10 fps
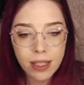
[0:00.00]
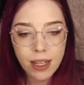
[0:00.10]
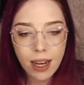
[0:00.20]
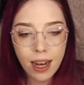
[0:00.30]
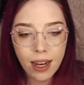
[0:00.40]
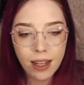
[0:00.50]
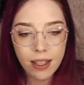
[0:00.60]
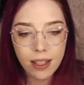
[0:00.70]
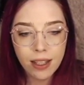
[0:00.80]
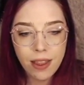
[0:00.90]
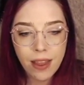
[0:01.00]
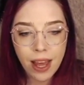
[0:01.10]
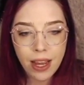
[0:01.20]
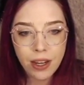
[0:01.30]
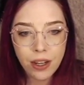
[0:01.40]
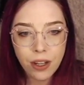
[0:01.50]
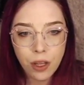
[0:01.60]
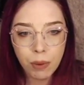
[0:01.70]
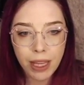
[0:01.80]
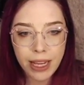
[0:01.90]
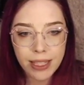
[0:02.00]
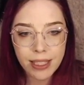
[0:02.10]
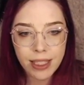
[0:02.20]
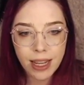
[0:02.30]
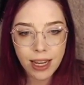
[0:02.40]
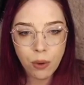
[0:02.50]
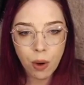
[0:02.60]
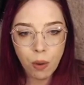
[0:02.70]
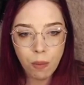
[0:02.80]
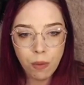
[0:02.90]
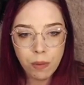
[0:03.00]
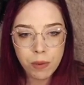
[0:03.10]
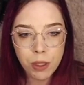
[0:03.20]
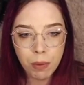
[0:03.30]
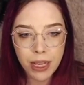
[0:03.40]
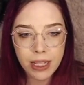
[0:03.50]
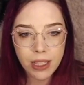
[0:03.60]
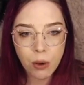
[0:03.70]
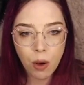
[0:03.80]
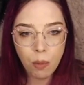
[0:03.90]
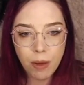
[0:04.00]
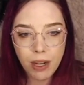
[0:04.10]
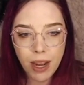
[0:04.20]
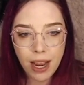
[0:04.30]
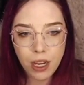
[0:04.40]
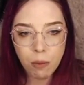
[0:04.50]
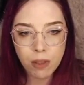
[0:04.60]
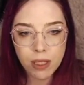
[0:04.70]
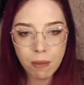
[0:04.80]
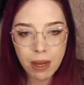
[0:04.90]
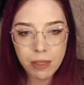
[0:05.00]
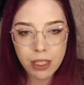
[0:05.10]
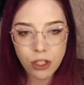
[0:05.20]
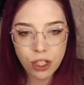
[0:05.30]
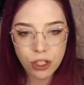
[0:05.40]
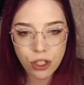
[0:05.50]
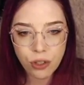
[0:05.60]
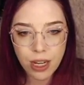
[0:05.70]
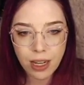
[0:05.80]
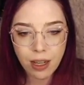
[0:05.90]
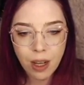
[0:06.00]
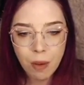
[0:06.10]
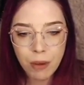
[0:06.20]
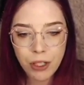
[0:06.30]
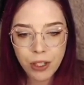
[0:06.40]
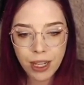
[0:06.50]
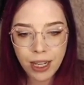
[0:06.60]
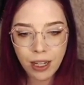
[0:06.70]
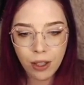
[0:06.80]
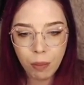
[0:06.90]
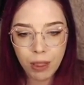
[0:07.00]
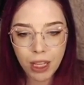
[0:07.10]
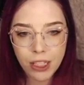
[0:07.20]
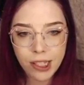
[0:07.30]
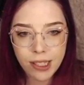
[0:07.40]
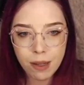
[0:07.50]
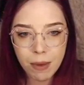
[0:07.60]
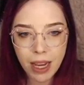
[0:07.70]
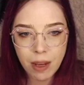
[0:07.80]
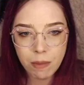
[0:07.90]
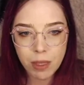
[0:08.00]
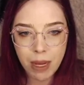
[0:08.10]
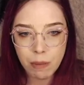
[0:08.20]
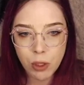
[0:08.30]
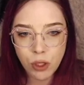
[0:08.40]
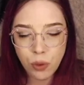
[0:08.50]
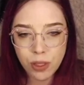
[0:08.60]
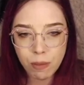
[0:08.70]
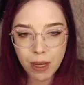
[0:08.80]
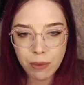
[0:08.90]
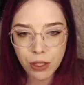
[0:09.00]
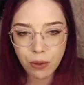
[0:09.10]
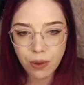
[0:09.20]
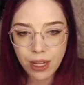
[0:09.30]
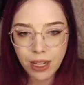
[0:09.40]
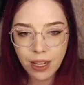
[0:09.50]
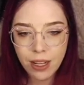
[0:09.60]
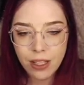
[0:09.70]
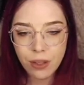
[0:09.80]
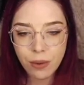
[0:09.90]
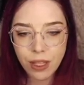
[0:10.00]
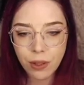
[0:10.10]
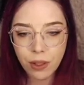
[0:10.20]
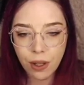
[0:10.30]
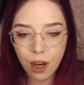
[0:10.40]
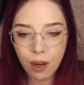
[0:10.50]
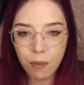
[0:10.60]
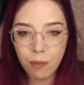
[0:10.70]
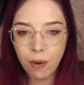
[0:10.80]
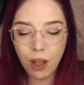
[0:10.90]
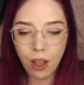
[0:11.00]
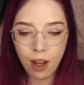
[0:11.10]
that you place and you open, and you sometimes it's just string, but you're gonna get a little plushie sometimes 2, sometimes 3. So these are a lot of